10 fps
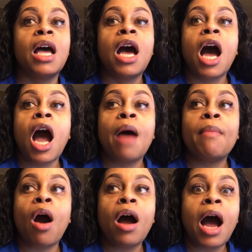
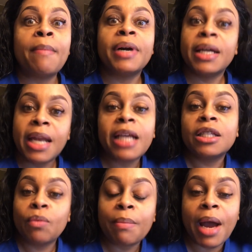I'm
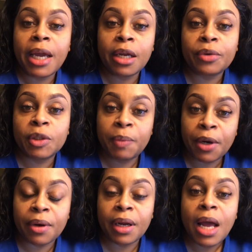connected with my inner
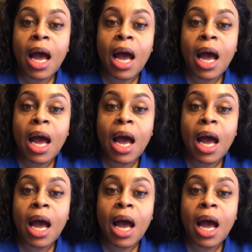spirit.